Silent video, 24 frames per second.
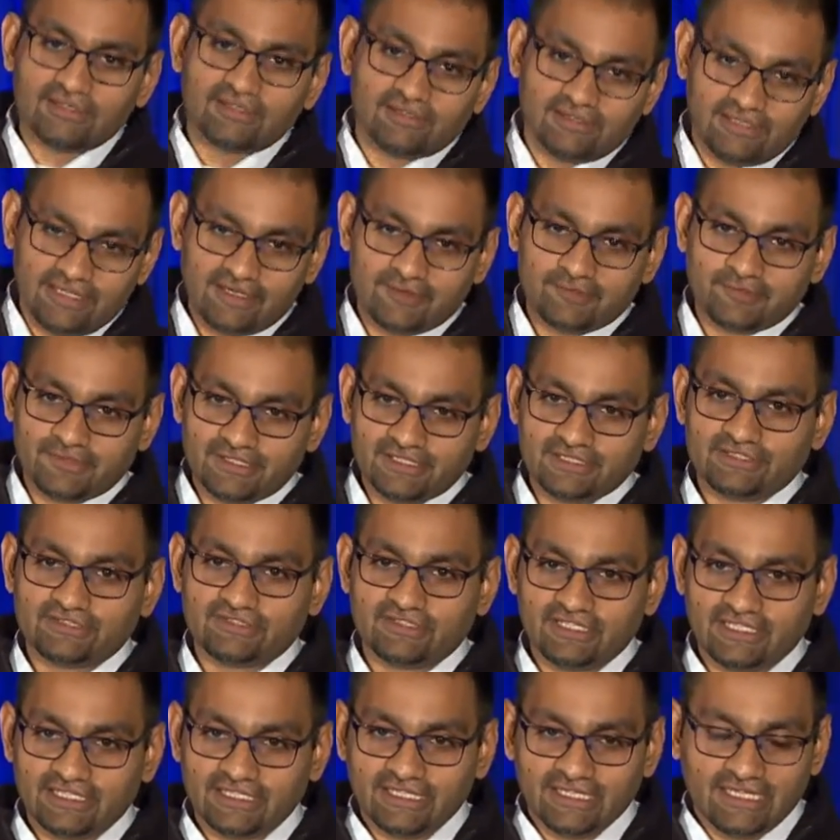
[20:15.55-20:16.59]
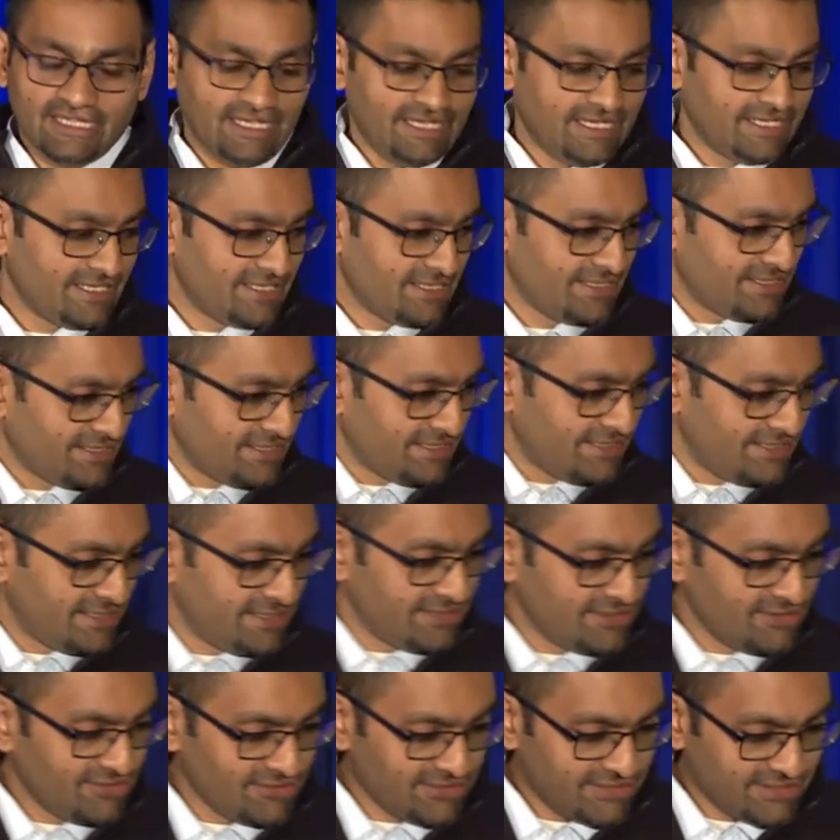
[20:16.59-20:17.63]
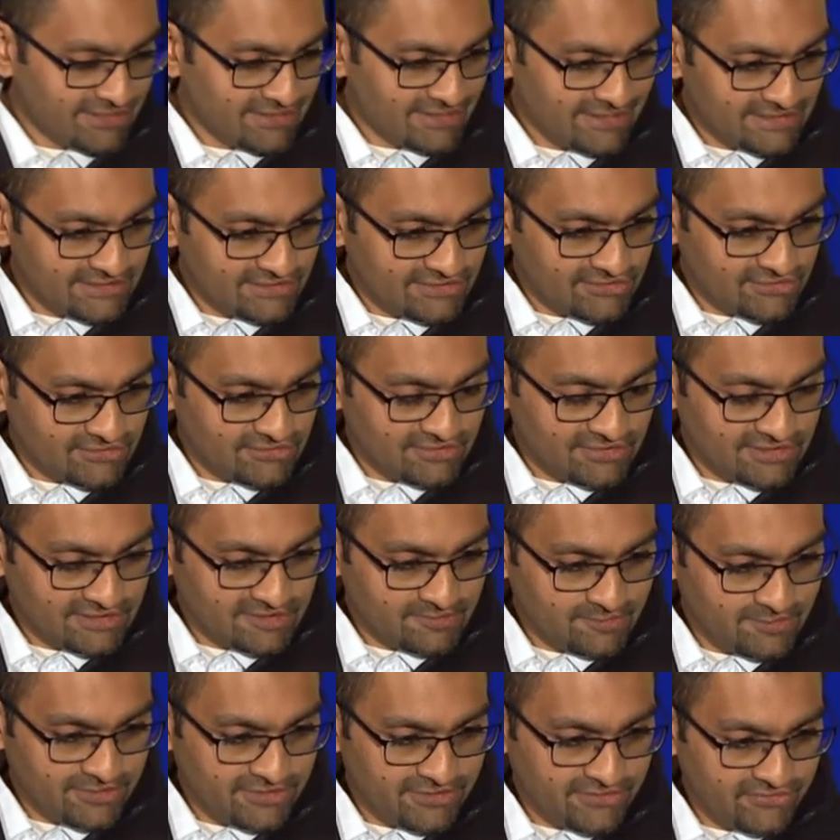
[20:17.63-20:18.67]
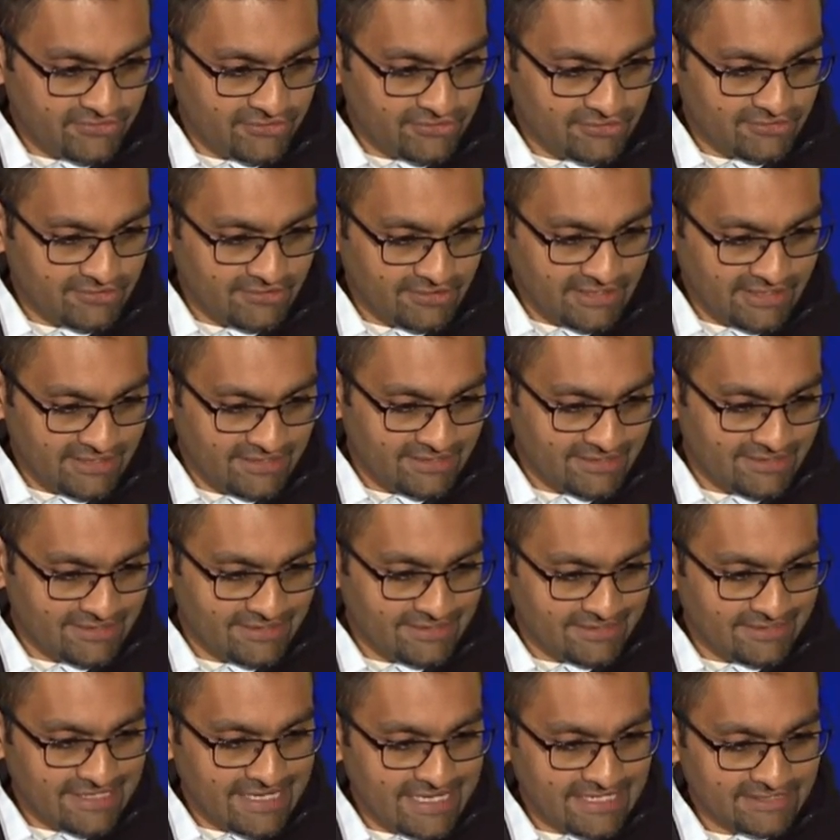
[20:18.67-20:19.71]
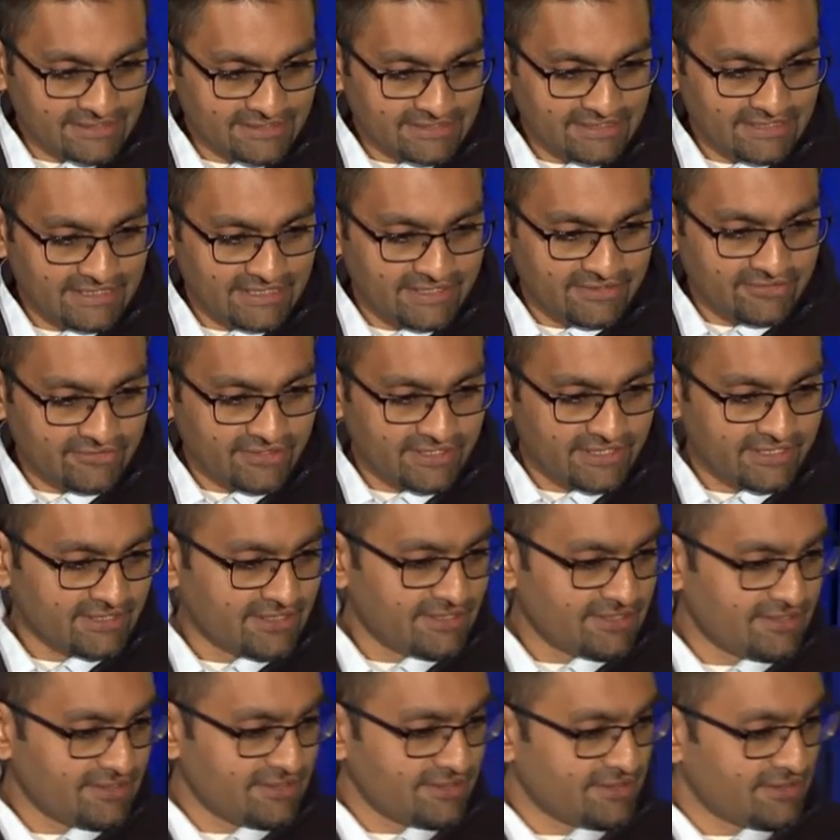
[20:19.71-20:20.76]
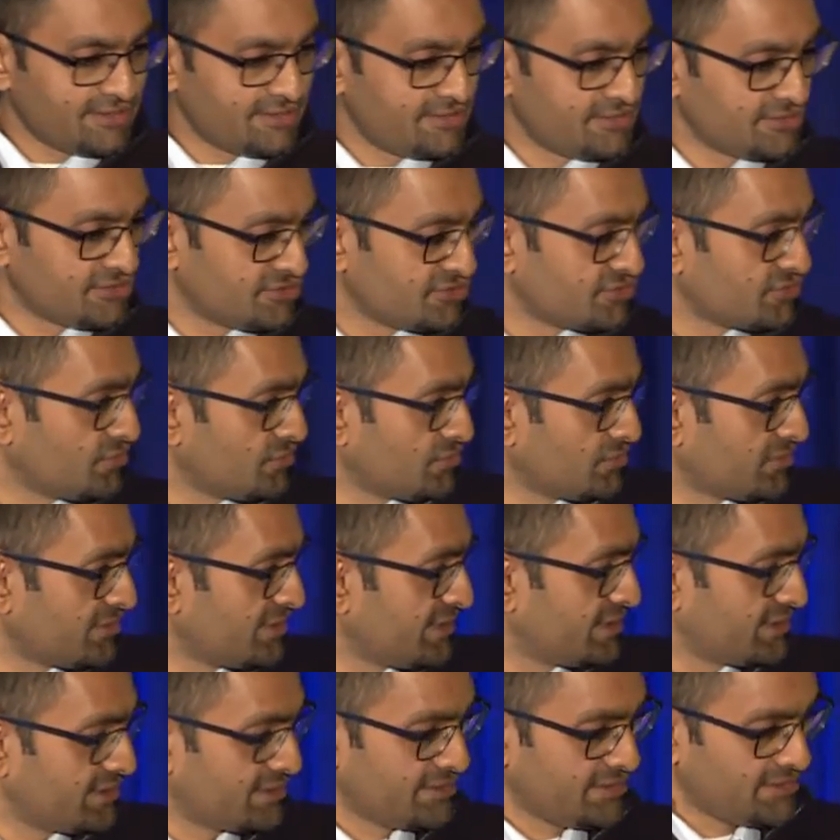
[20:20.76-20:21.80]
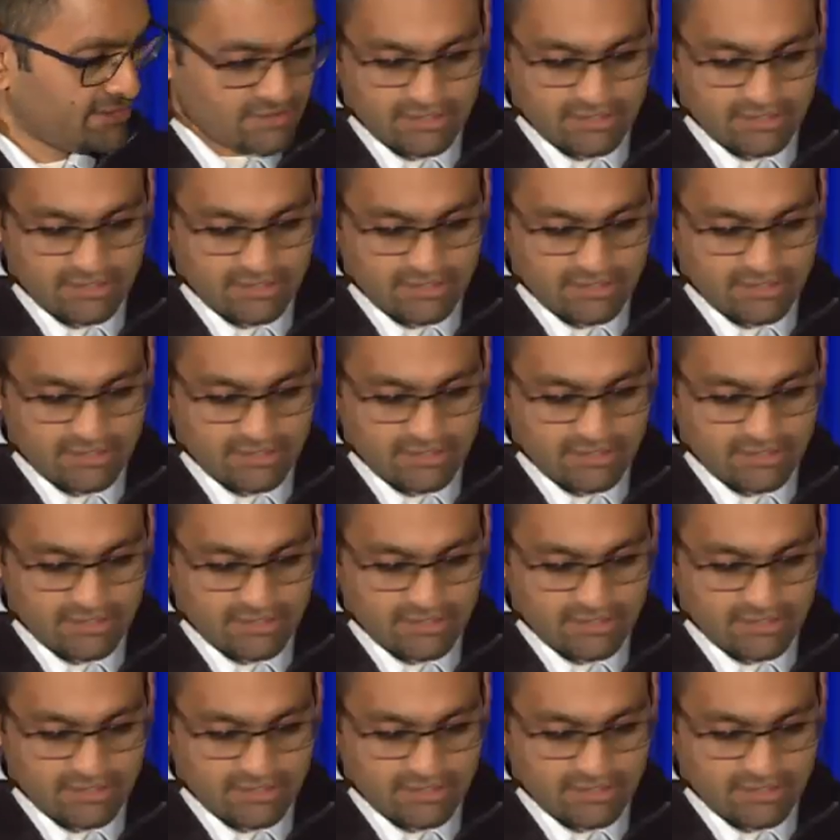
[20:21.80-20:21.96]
Yep, that's right. And I know I glazed through this, but if you look at the last line, right, the scoring,